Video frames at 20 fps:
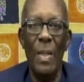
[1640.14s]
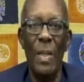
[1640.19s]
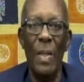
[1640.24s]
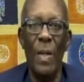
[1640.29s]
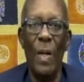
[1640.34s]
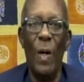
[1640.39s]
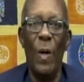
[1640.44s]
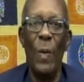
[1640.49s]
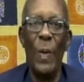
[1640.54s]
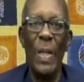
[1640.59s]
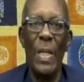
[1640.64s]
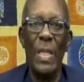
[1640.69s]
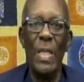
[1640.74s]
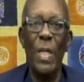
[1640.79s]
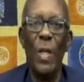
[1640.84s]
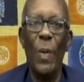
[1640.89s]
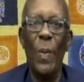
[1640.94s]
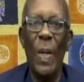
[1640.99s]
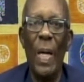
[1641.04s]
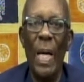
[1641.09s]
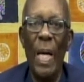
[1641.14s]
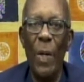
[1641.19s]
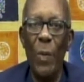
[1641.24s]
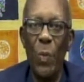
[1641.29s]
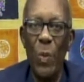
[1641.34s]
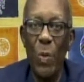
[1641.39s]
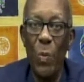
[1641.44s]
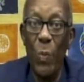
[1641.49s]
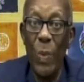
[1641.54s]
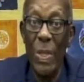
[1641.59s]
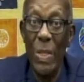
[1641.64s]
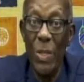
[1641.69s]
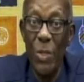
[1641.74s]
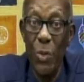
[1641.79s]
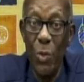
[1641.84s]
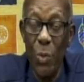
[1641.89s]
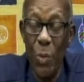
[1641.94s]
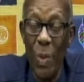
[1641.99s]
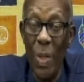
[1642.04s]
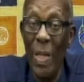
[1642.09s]
All right, now I would wish
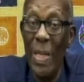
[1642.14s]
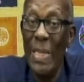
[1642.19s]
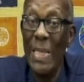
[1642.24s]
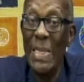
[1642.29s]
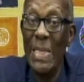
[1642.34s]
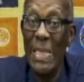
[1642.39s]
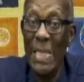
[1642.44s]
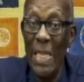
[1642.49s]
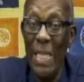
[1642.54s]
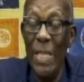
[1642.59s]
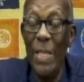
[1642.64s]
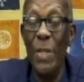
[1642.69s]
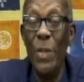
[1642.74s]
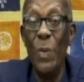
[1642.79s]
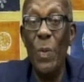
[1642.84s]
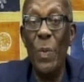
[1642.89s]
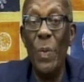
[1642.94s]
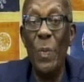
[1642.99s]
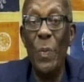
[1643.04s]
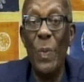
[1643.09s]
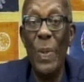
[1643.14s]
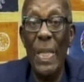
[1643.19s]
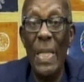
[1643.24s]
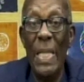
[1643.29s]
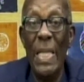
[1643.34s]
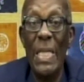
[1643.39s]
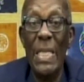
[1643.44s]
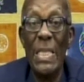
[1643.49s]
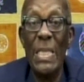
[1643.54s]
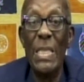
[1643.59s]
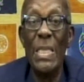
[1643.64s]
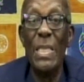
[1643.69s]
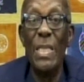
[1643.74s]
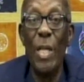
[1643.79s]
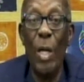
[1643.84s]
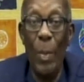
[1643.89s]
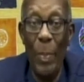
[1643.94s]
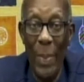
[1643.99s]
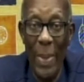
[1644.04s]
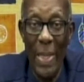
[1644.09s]
to continue with this
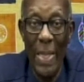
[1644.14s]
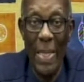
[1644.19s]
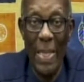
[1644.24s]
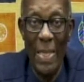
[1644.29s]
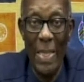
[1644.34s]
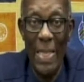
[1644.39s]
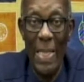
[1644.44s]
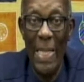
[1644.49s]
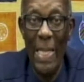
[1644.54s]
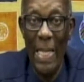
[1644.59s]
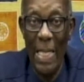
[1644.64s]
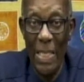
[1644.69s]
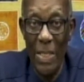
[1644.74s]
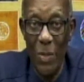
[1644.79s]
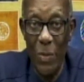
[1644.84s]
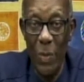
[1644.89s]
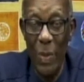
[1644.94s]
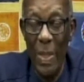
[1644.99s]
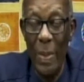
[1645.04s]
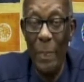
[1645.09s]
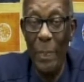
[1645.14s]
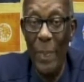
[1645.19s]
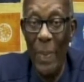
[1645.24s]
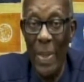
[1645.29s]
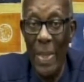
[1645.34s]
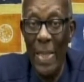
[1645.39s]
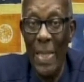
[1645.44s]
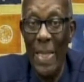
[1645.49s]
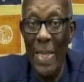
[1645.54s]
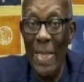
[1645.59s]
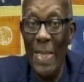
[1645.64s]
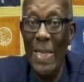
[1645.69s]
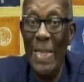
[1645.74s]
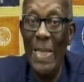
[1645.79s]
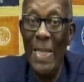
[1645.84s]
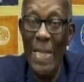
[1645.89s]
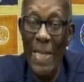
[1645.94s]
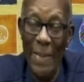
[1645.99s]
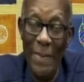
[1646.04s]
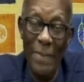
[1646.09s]
topic next week, Monday,
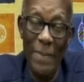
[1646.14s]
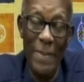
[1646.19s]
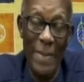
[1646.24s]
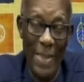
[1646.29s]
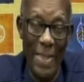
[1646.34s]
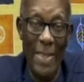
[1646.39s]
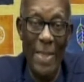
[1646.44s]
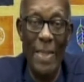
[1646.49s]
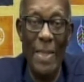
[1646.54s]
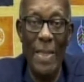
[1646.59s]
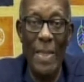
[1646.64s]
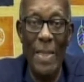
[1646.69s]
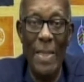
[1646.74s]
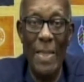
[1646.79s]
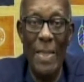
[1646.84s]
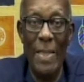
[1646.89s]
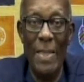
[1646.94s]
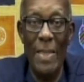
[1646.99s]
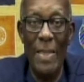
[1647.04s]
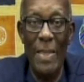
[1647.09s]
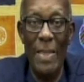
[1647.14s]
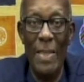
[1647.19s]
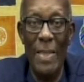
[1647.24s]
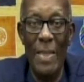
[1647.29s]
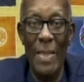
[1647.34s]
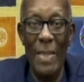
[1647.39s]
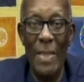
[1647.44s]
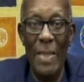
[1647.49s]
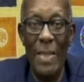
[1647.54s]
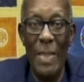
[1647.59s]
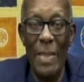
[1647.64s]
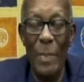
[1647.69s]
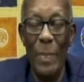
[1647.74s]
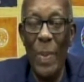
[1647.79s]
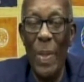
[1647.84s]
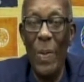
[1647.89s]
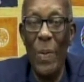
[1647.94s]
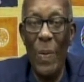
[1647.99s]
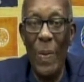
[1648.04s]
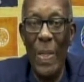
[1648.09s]
DV,
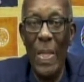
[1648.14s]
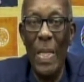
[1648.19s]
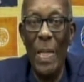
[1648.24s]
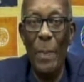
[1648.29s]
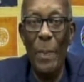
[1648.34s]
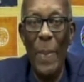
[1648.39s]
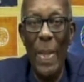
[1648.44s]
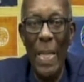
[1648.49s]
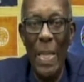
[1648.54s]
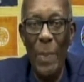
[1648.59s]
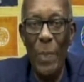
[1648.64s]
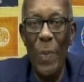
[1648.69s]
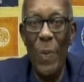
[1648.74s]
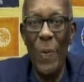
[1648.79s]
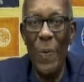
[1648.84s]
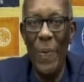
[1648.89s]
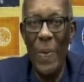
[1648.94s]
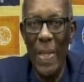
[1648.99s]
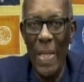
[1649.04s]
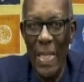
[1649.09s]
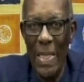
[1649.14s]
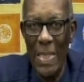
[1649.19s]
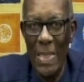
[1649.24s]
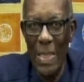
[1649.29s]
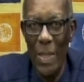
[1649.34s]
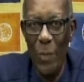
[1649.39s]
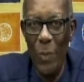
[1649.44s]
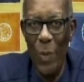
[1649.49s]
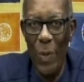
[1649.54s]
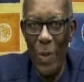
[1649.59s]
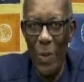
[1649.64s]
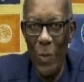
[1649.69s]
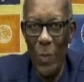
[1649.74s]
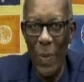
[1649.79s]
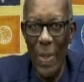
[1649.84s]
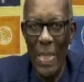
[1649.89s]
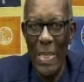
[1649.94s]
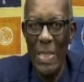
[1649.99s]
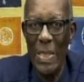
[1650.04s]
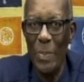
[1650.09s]
because there are many more things I want to
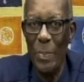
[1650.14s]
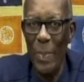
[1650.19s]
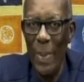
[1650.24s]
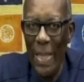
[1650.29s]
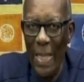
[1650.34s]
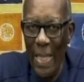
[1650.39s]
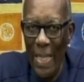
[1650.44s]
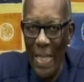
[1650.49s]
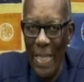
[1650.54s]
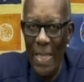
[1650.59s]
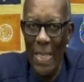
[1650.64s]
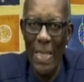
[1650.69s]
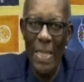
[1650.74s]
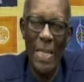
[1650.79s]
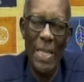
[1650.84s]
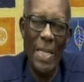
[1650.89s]
explain